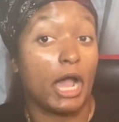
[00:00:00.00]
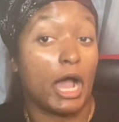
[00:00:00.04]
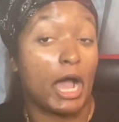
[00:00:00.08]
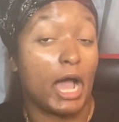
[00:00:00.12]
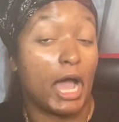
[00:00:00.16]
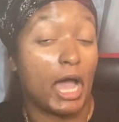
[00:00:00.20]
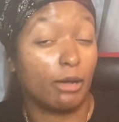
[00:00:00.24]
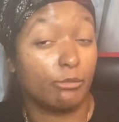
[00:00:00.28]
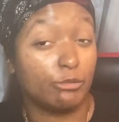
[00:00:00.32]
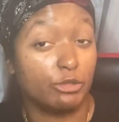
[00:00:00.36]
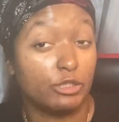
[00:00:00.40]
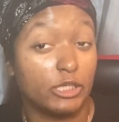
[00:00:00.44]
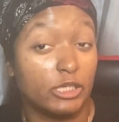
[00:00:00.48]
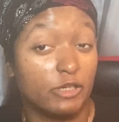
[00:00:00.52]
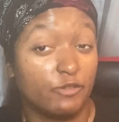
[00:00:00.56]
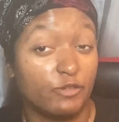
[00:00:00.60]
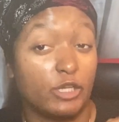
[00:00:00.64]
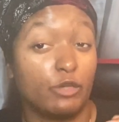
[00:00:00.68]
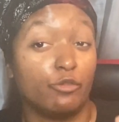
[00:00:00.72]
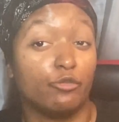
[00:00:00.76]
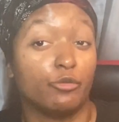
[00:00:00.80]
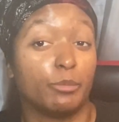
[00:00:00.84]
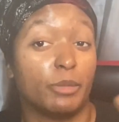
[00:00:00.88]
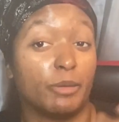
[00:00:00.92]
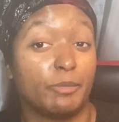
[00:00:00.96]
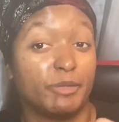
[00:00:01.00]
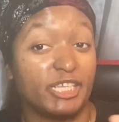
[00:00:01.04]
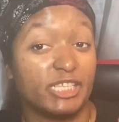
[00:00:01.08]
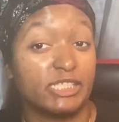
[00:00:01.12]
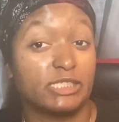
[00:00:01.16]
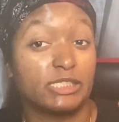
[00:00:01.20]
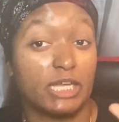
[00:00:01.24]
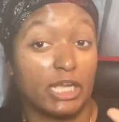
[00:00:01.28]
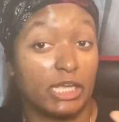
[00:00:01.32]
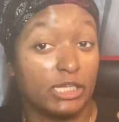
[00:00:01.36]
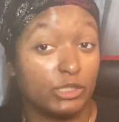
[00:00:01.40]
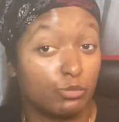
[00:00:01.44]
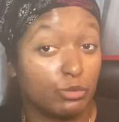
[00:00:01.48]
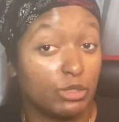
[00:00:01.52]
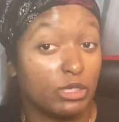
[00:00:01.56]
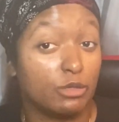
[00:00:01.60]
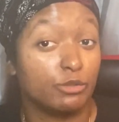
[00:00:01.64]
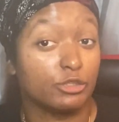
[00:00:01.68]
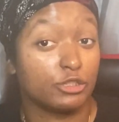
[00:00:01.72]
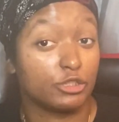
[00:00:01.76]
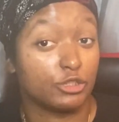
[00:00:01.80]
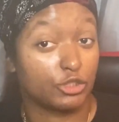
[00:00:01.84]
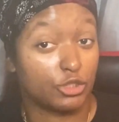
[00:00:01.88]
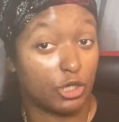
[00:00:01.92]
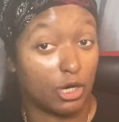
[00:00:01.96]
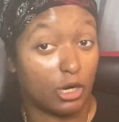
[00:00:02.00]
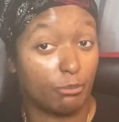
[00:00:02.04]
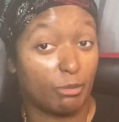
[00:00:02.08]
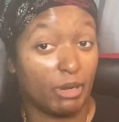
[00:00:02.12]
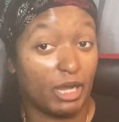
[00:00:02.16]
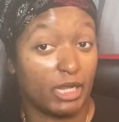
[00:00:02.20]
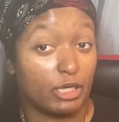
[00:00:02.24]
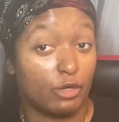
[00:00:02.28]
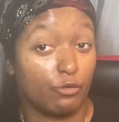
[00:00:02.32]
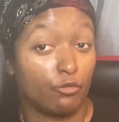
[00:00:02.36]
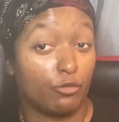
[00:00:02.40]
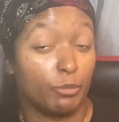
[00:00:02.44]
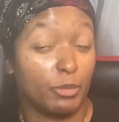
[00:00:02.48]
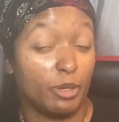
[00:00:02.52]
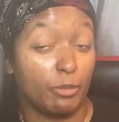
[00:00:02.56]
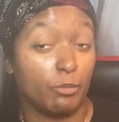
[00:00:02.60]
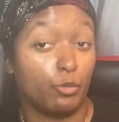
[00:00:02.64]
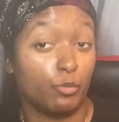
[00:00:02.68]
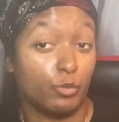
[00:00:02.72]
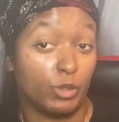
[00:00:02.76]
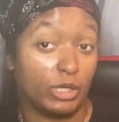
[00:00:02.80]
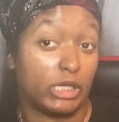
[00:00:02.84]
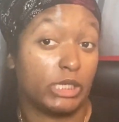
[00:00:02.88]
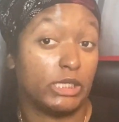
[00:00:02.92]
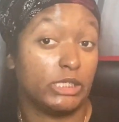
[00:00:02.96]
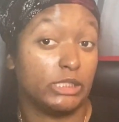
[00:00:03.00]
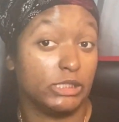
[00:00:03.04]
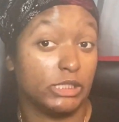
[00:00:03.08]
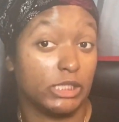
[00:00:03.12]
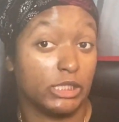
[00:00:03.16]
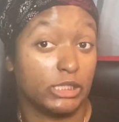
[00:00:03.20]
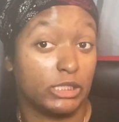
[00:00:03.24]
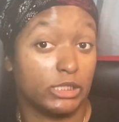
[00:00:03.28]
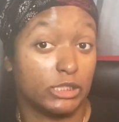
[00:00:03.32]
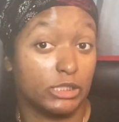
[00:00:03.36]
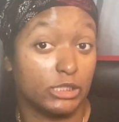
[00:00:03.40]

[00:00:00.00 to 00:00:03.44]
I believe he remembered his days when he was a Charmander. Remember when he did